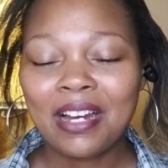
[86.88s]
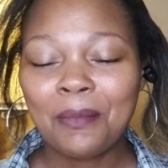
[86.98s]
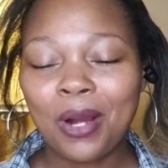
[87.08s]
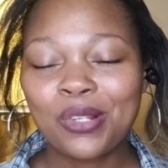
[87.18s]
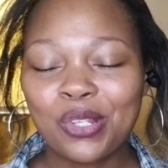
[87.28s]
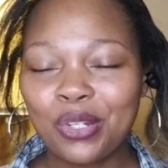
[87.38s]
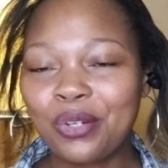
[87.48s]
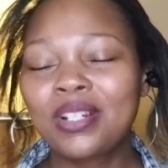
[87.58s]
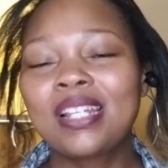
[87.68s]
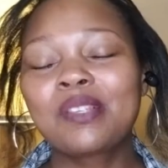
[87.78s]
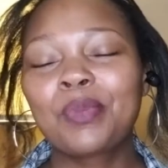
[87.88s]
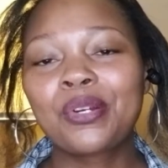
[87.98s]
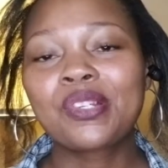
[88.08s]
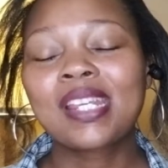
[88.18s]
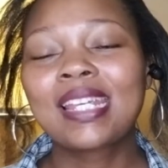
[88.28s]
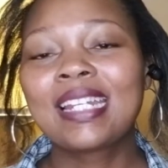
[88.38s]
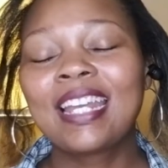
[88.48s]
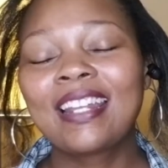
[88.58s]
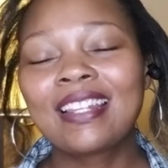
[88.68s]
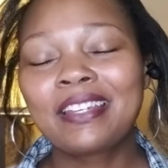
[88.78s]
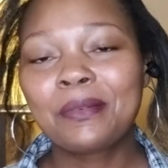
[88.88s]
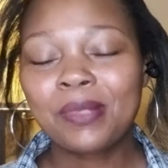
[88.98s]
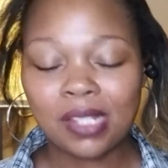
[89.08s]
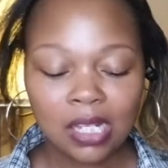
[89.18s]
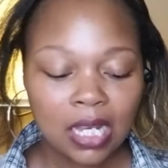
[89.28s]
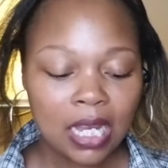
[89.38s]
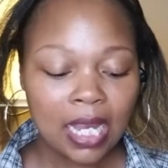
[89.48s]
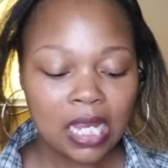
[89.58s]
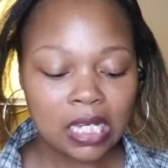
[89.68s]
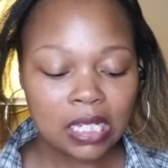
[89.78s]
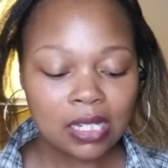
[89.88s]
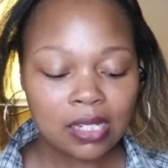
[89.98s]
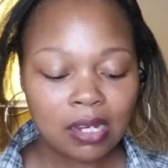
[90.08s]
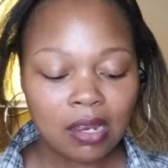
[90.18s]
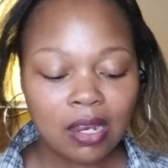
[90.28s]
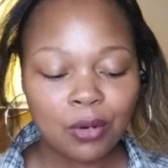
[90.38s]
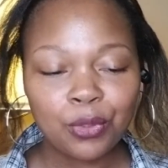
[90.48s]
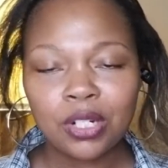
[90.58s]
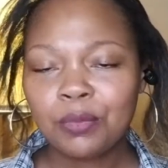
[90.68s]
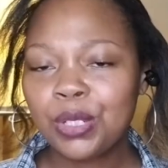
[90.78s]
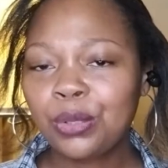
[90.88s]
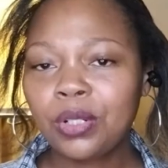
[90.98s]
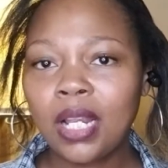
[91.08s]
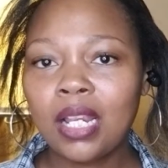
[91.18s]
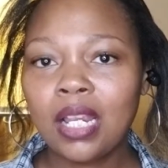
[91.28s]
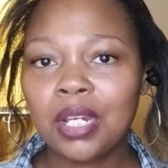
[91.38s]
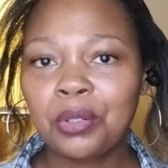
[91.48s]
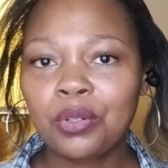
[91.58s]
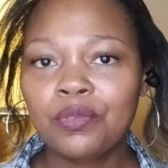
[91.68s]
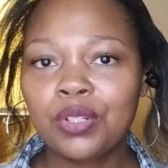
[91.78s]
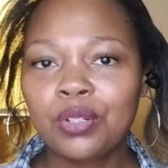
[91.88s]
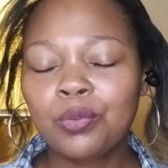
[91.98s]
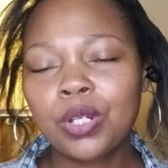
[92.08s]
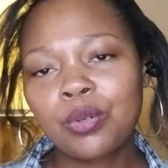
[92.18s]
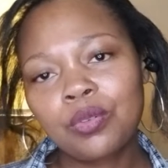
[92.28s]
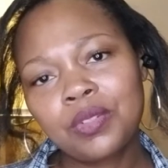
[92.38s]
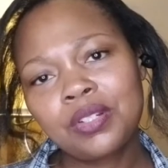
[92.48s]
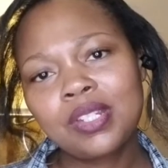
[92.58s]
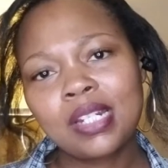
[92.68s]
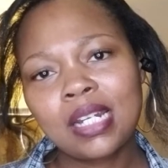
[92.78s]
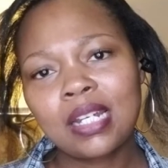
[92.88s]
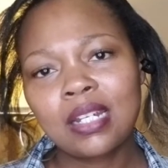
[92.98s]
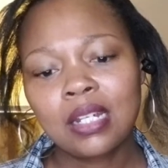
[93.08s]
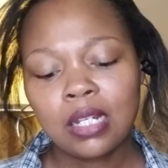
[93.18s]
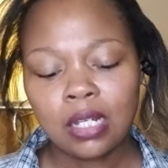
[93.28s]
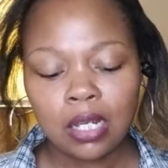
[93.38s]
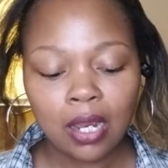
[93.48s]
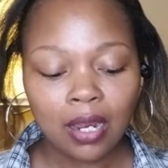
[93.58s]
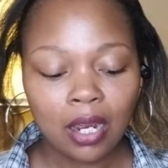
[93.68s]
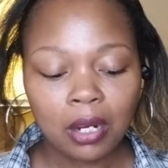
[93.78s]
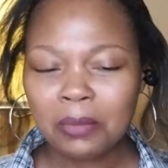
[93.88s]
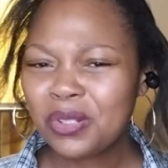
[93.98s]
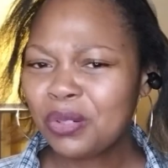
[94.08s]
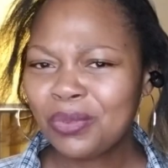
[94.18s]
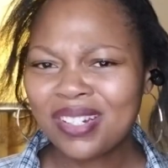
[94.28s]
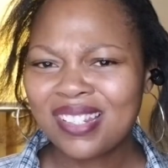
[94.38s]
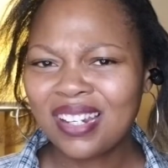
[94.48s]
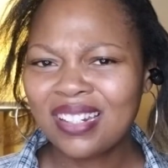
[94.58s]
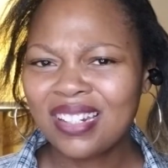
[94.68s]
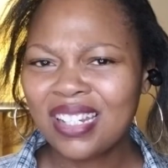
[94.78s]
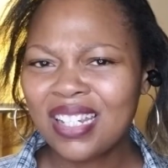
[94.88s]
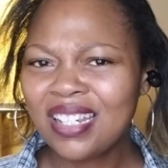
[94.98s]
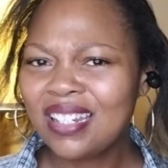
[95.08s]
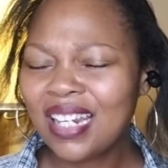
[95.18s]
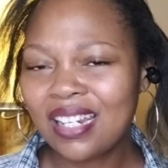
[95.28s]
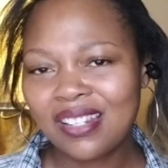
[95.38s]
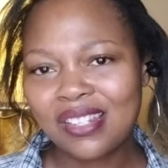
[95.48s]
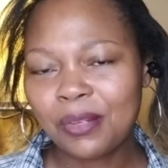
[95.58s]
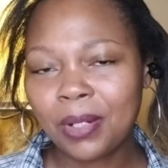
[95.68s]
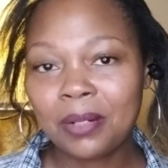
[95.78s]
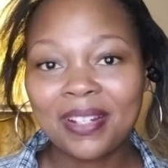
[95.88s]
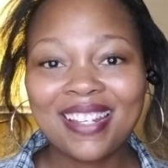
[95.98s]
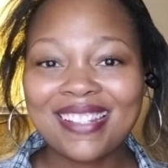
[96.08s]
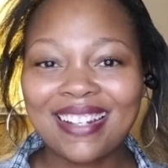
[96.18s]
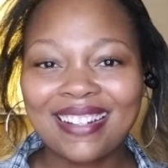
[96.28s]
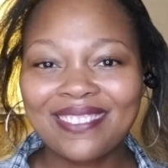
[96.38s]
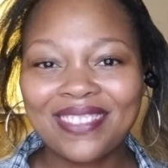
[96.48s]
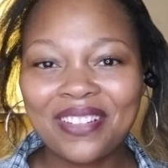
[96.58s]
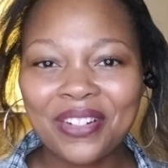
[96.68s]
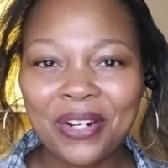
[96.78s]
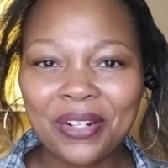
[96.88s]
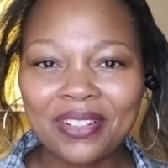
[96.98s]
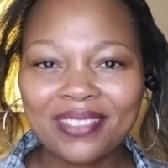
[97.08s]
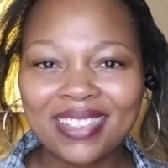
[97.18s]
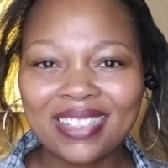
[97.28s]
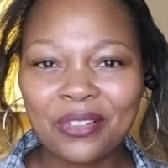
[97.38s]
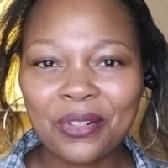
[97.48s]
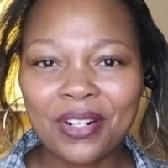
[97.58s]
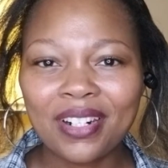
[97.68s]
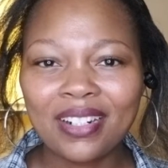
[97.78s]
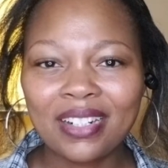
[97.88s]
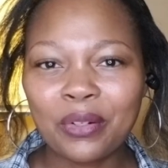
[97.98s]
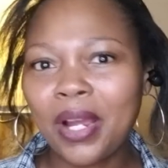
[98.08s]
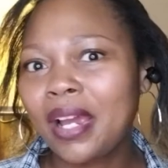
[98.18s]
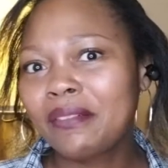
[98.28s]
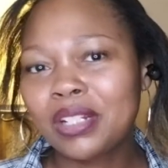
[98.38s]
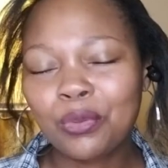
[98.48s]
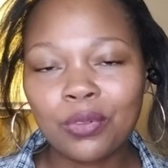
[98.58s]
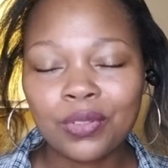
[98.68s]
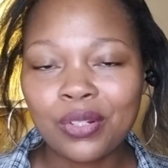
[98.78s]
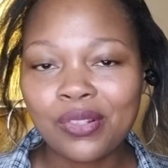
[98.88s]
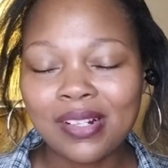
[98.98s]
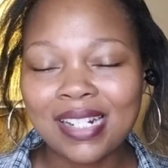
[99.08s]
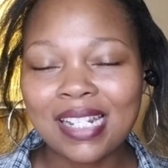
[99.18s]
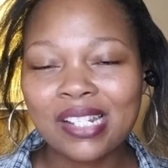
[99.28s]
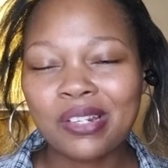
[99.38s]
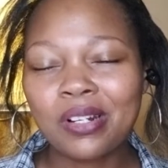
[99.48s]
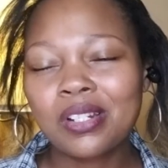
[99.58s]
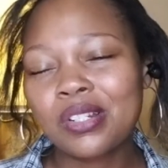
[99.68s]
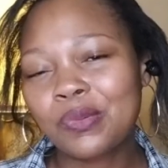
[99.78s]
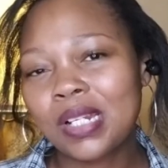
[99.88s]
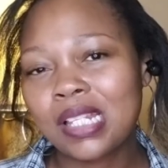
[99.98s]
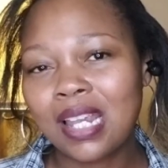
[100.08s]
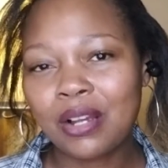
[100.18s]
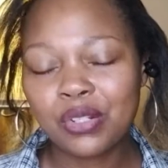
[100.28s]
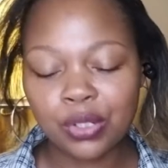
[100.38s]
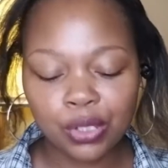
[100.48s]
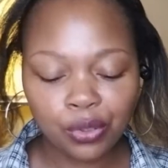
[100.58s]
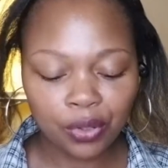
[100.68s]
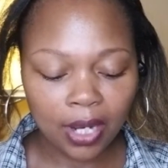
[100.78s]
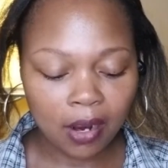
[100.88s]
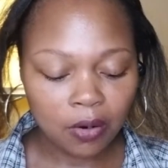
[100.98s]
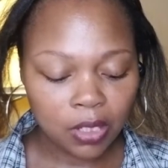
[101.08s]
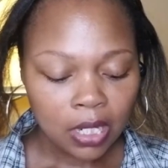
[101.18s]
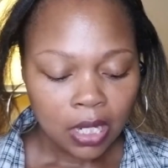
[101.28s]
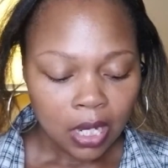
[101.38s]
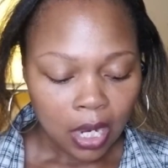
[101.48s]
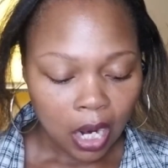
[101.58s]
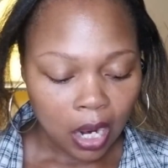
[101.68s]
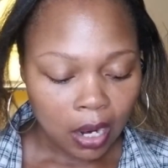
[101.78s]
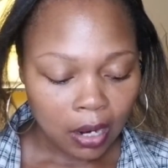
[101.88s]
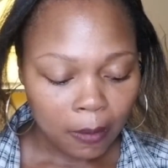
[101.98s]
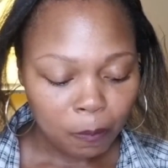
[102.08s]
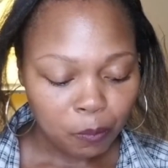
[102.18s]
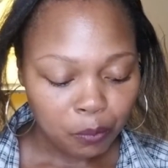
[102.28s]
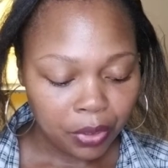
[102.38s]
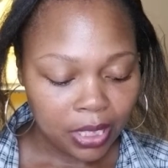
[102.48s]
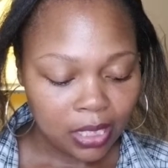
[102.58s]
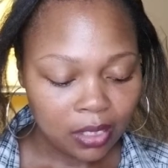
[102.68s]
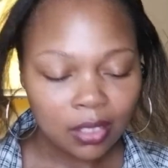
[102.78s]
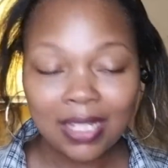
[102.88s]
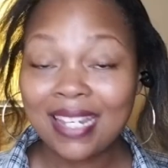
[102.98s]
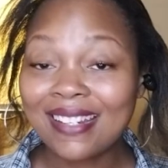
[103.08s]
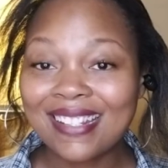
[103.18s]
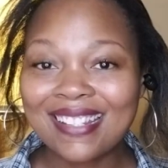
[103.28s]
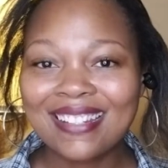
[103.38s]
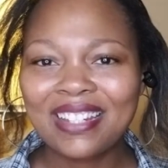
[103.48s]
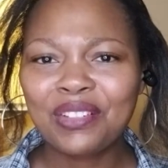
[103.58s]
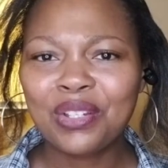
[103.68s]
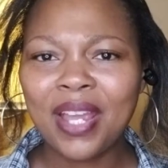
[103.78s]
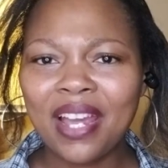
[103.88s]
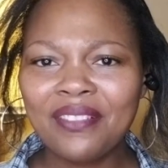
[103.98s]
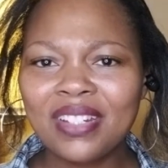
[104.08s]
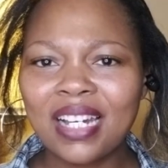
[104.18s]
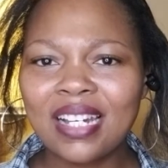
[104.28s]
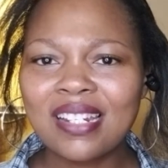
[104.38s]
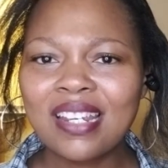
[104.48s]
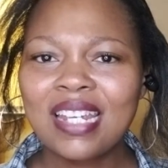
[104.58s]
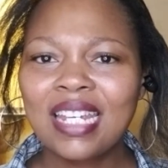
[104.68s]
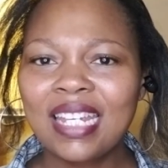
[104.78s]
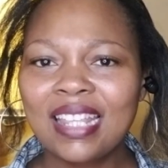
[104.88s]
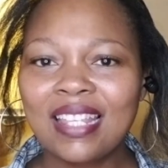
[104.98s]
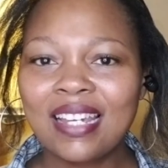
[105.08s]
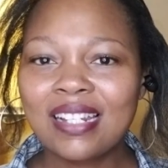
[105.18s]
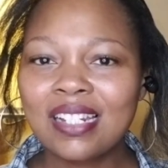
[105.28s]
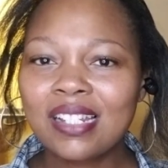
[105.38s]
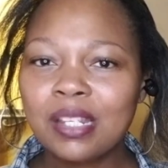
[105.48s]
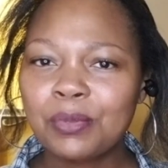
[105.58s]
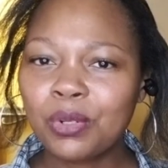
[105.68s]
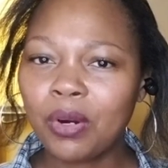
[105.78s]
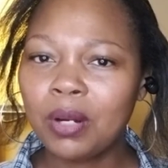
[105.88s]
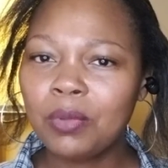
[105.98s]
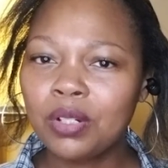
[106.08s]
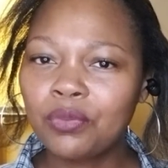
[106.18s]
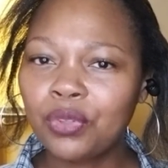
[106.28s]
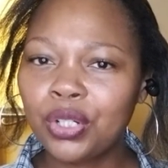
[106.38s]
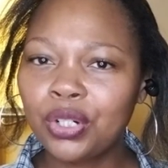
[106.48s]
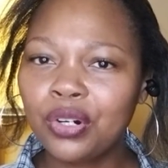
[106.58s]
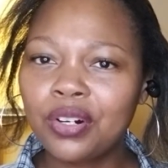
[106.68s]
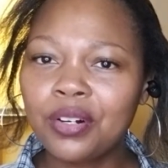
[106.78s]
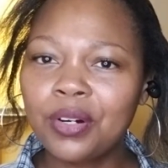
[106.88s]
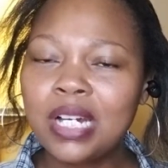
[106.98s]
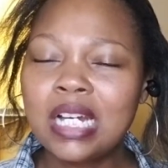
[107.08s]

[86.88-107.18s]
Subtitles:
also known as Bareskin&Lips. And we're going to be doing a hair review, wig review today. I'm super excited and anxious about it because I've never heard of it or I don't have any reviews on it. So I just want to see how it's going to turn out. But yes, if you have not, hit that subscribe button for your girl.